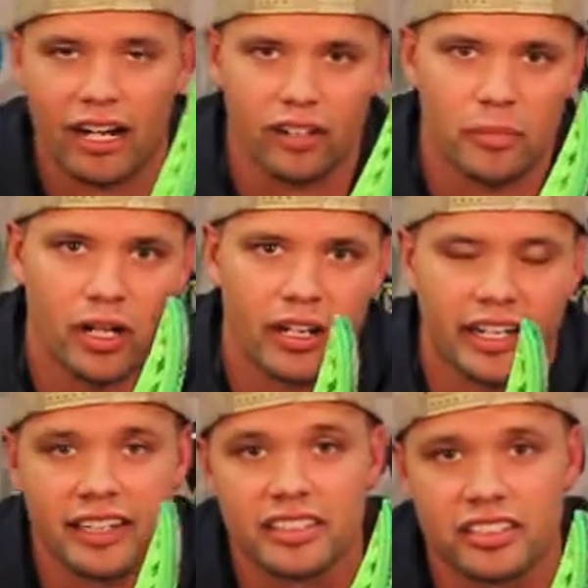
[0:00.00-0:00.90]
out of the
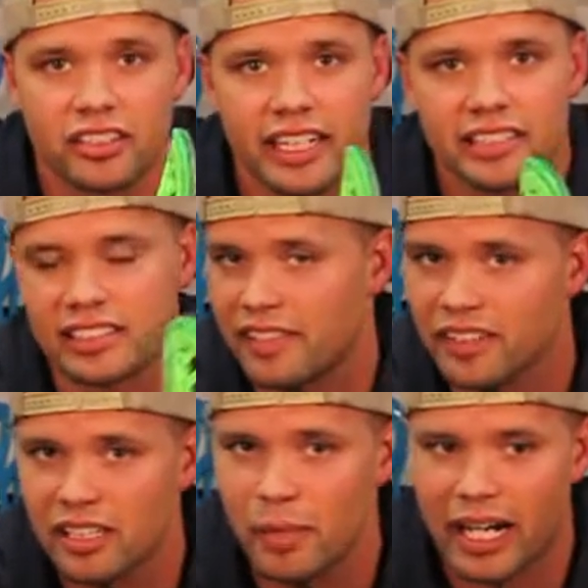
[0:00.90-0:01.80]
park, in the streets,
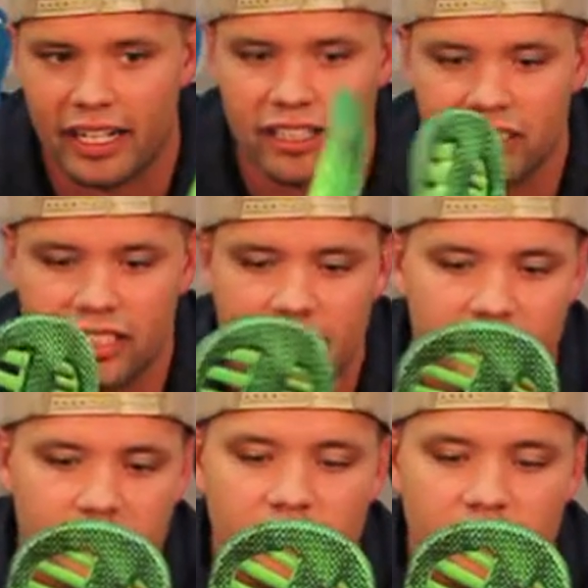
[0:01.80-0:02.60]
even in the backcountry.